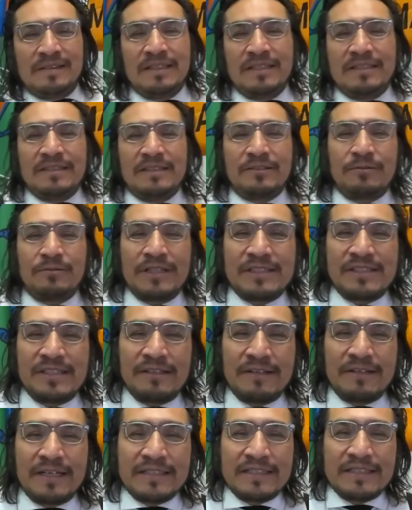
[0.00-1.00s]
they just wash their
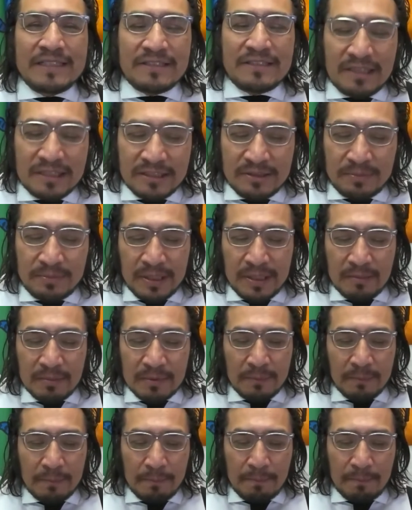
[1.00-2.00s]
hands, that's not their problem.